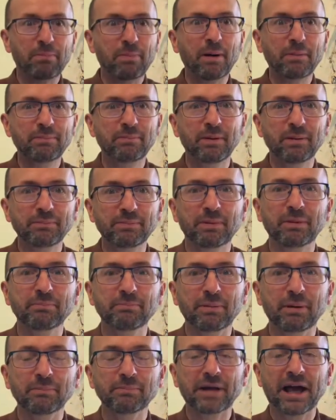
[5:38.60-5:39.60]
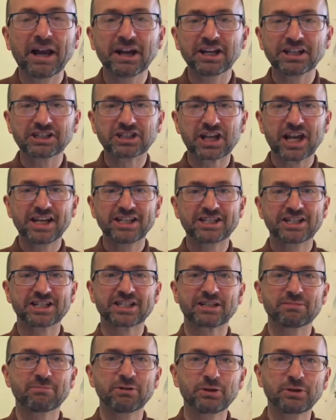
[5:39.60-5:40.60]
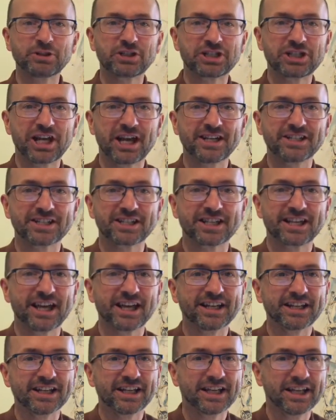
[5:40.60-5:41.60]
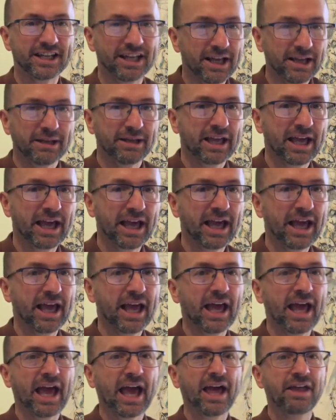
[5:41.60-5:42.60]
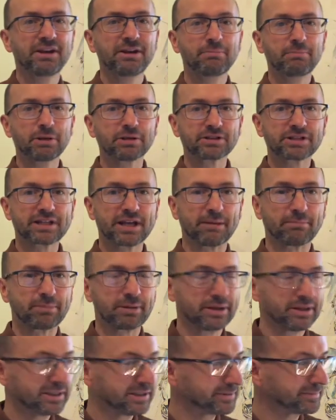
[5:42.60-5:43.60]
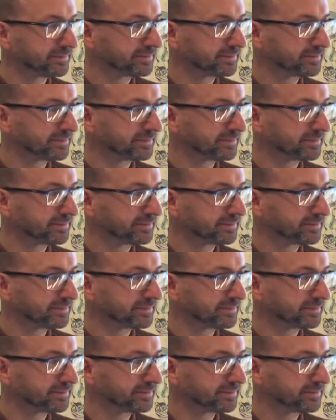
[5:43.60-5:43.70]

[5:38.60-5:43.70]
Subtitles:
And it changes, the mood's changed again. And it builds up.